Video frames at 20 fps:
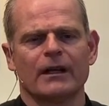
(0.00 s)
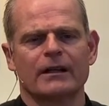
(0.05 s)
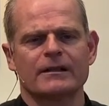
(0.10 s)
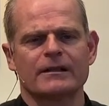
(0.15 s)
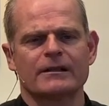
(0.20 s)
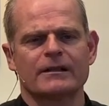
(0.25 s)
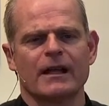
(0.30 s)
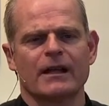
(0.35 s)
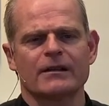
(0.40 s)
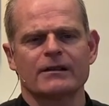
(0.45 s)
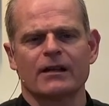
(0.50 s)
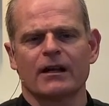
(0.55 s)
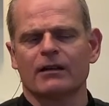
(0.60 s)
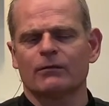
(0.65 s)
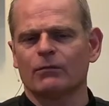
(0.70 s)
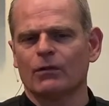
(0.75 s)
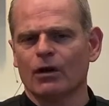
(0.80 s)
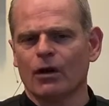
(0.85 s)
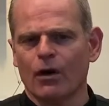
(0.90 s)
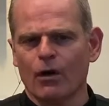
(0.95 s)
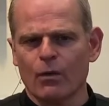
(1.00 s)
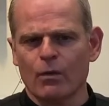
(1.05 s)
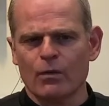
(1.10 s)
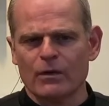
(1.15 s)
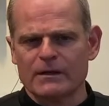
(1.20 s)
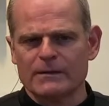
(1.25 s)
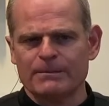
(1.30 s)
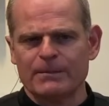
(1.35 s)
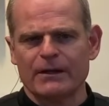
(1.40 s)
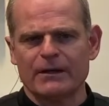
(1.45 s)
it stays on will
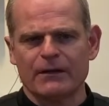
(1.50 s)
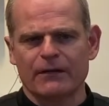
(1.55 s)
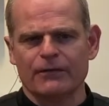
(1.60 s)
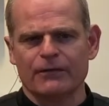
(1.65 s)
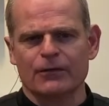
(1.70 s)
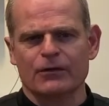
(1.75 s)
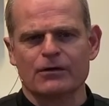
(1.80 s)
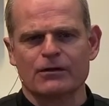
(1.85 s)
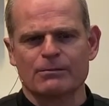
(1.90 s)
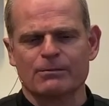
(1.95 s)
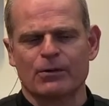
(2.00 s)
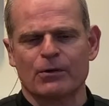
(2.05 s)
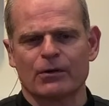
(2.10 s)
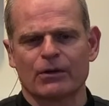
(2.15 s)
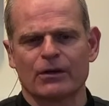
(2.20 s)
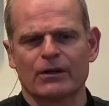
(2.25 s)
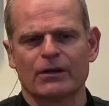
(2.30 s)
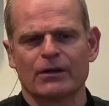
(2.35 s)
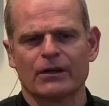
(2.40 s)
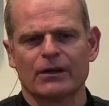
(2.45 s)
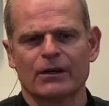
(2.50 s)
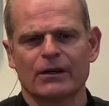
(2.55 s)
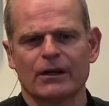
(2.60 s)
always be the first port.